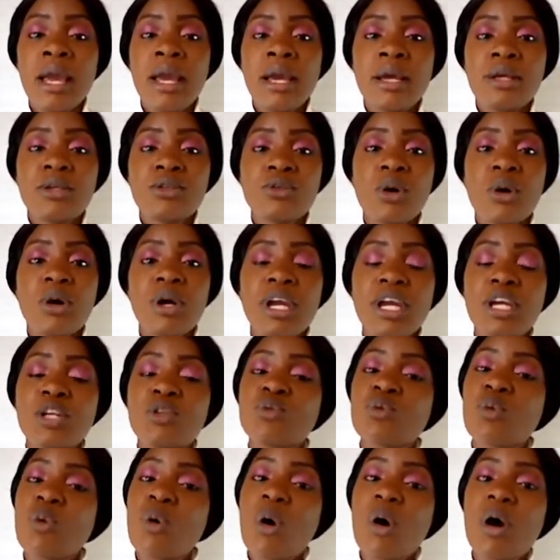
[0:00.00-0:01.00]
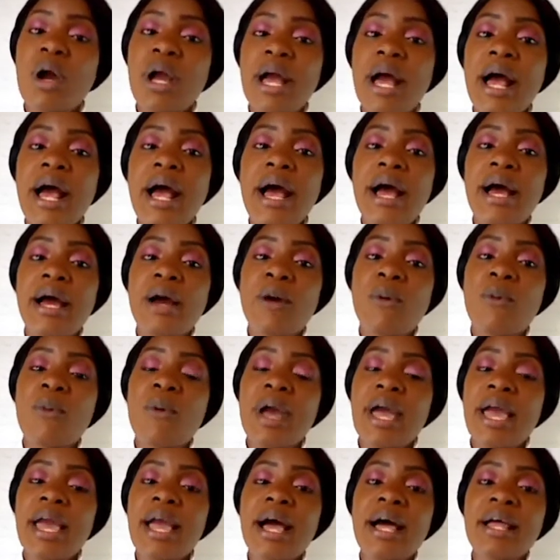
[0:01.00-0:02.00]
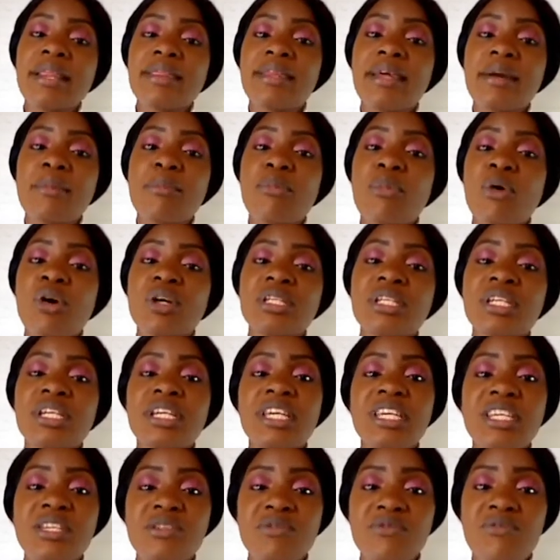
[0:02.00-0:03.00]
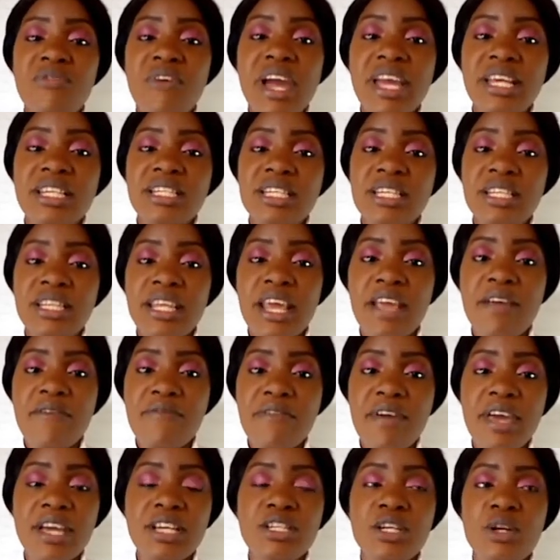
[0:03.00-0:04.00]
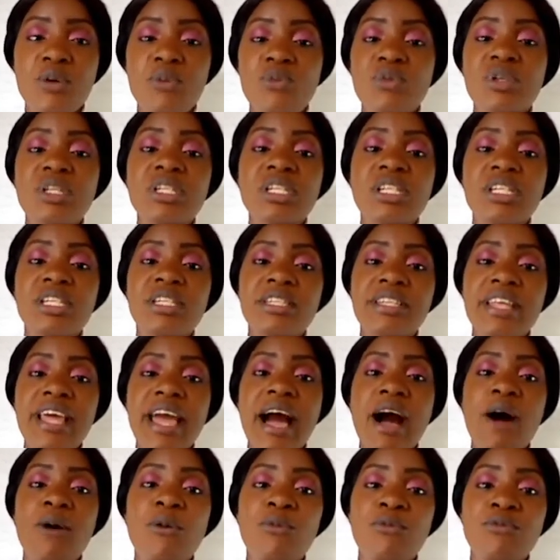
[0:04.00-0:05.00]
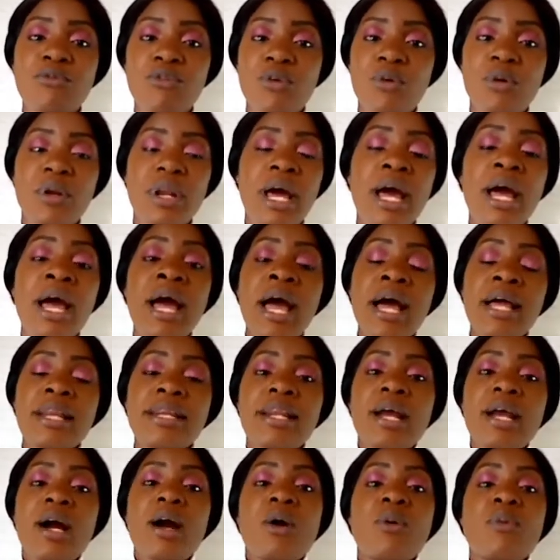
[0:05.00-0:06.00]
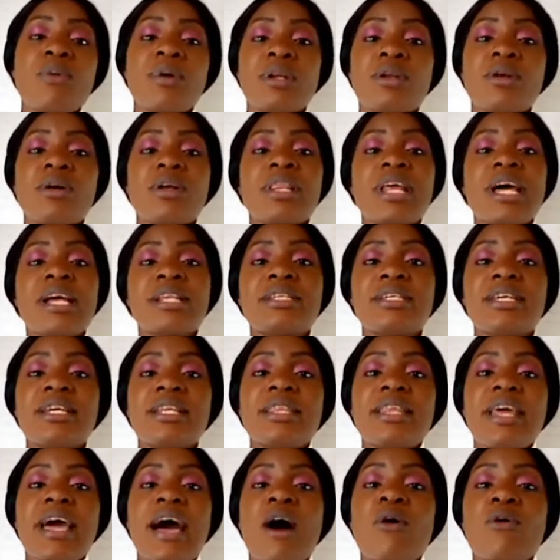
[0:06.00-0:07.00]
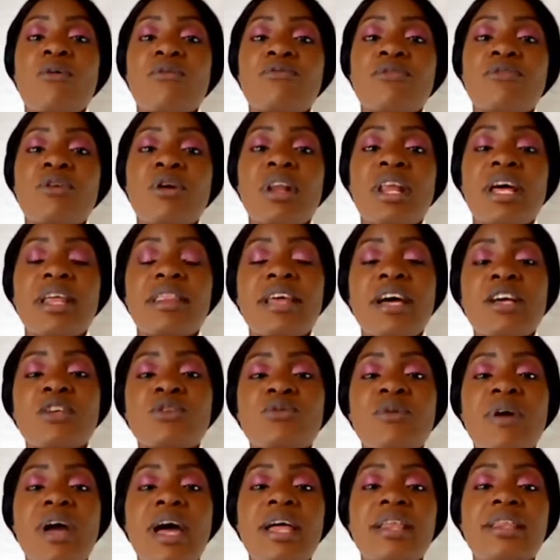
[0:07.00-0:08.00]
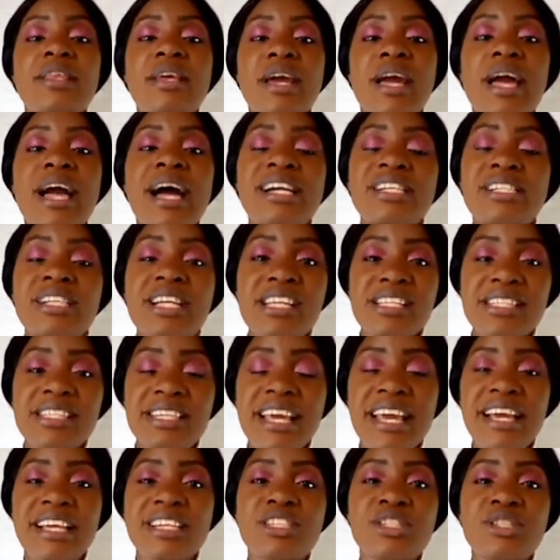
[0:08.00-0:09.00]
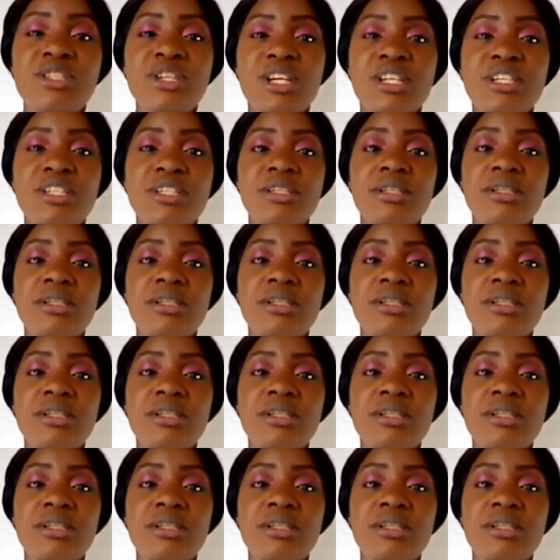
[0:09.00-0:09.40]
So it will occur where the body is fighting the infection, which is the alveolar. Now we know that in the alveolar, that's where the gaseous exchange